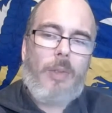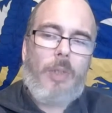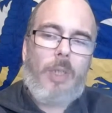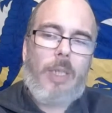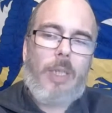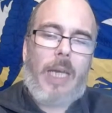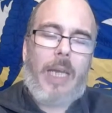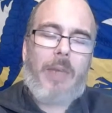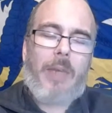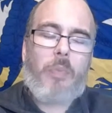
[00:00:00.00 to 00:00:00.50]

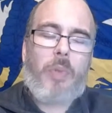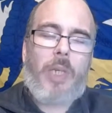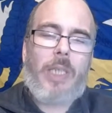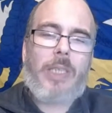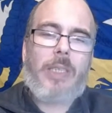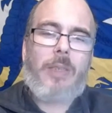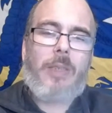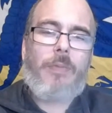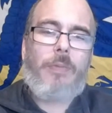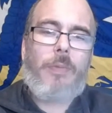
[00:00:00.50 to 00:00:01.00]
Cardiff
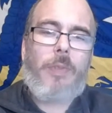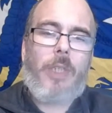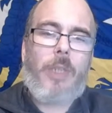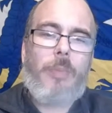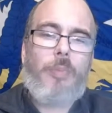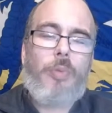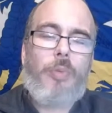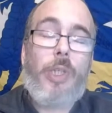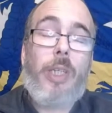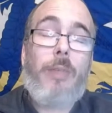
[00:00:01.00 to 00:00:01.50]
Preston
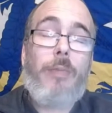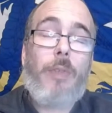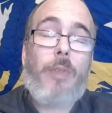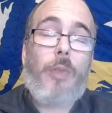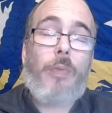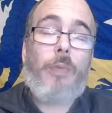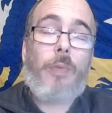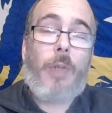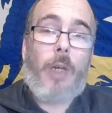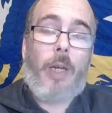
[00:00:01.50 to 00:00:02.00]

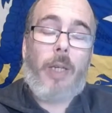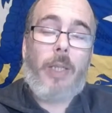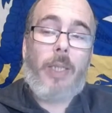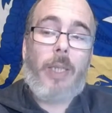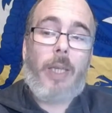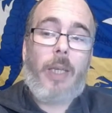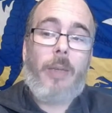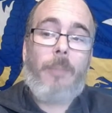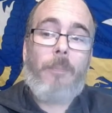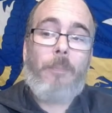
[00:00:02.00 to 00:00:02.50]
Preview
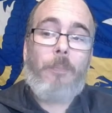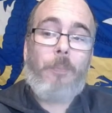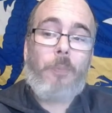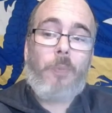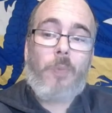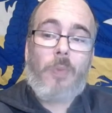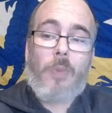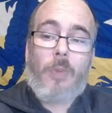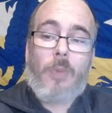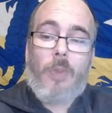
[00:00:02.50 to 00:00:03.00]
Friday.
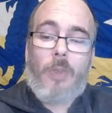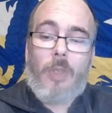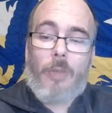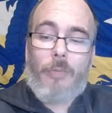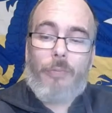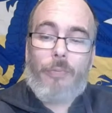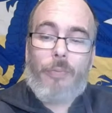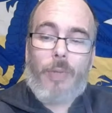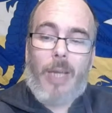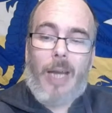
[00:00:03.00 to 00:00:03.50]
The
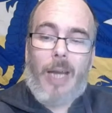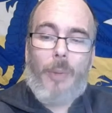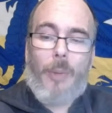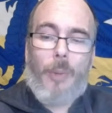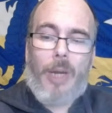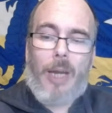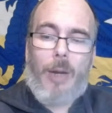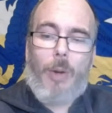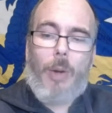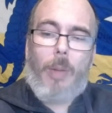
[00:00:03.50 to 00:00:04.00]

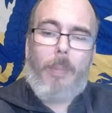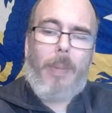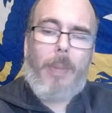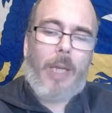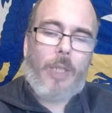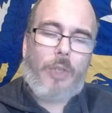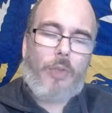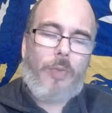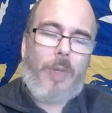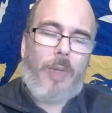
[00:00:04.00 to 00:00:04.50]
Flower Hour
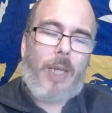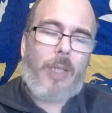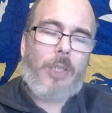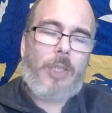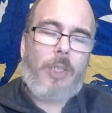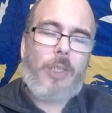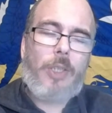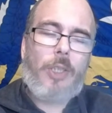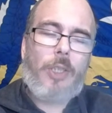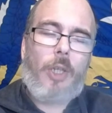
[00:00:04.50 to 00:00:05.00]
Max
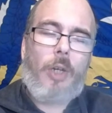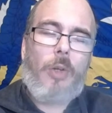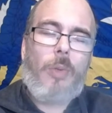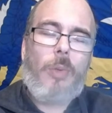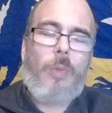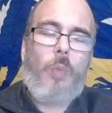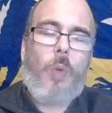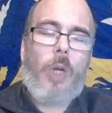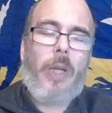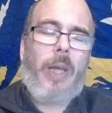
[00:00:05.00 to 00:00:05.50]
Reaction Show
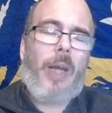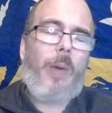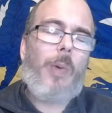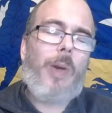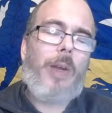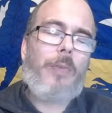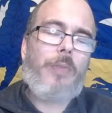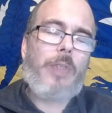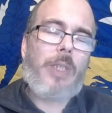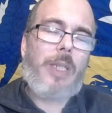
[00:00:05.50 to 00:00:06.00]
1
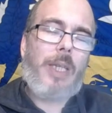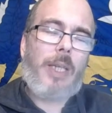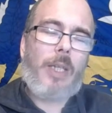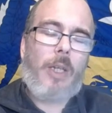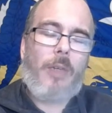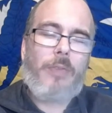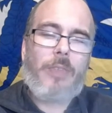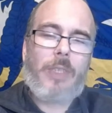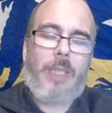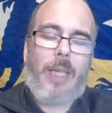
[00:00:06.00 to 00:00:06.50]
hour after
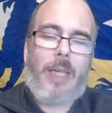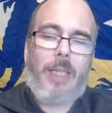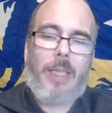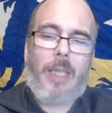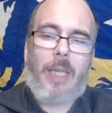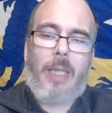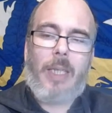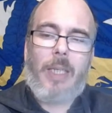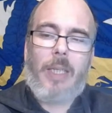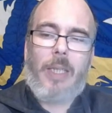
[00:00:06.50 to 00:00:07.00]
kickoff
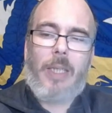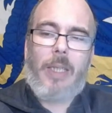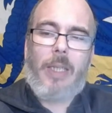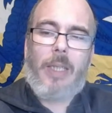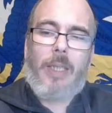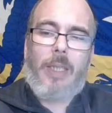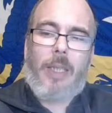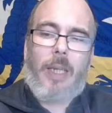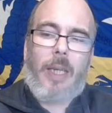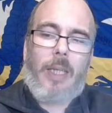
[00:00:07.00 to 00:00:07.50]
Saturday.
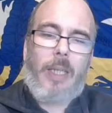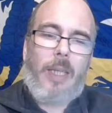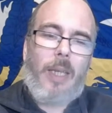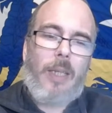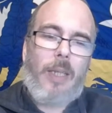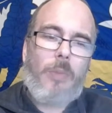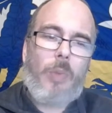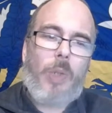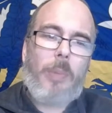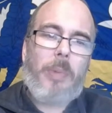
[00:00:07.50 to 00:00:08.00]
And
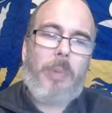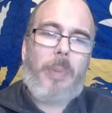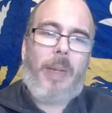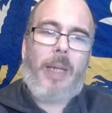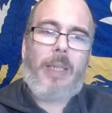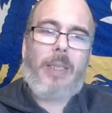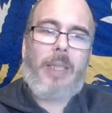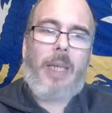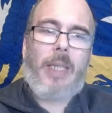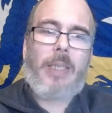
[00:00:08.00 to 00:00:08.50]
then we'll be
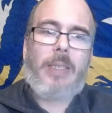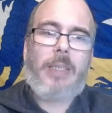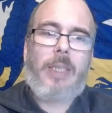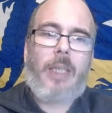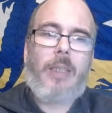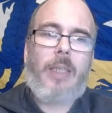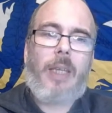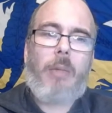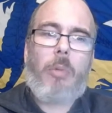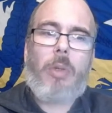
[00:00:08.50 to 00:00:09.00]
back next
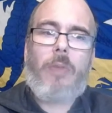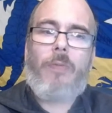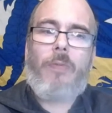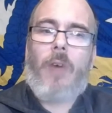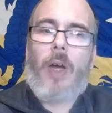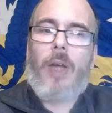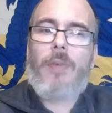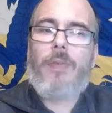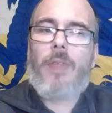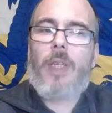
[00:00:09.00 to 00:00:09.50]
Sunday with
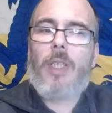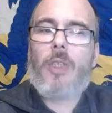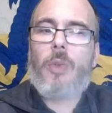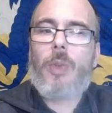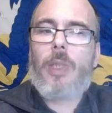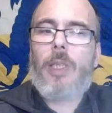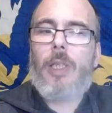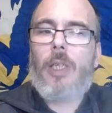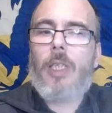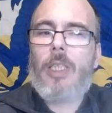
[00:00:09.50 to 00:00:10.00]
5 things
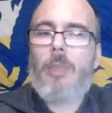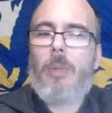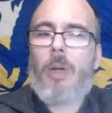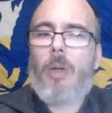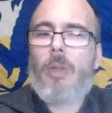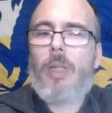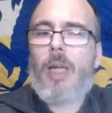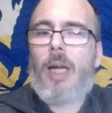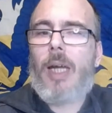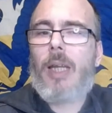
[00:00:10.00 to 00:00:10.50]
we learned
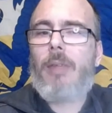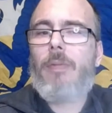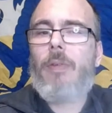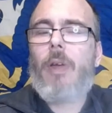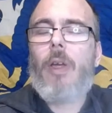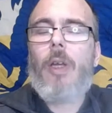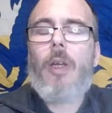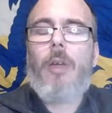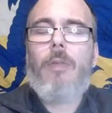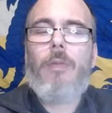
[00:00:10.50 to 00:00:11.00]
about Cardiff
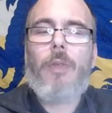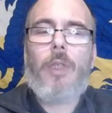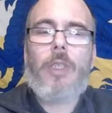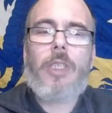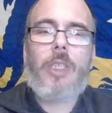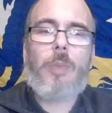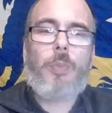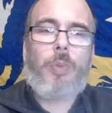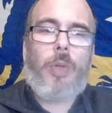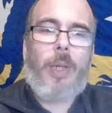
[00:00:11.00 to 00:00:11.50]

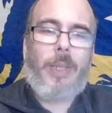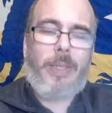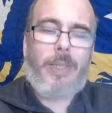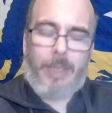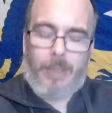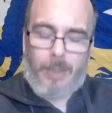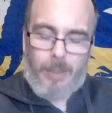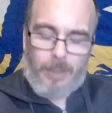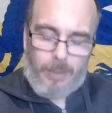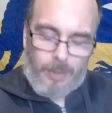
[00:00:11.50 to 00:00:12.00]
versus
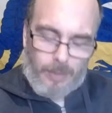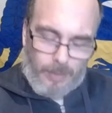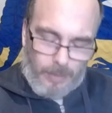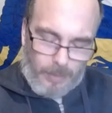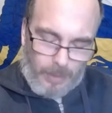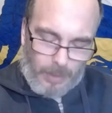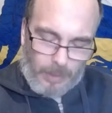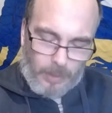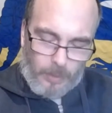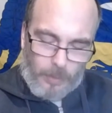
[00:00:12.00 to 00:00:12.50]
Preston
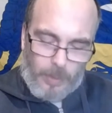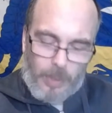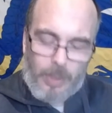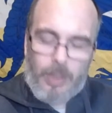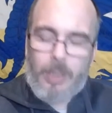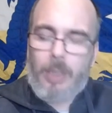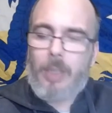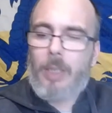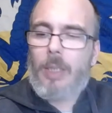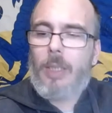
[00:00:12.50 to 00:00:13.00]
next
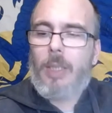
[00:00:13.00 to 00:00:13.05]
week.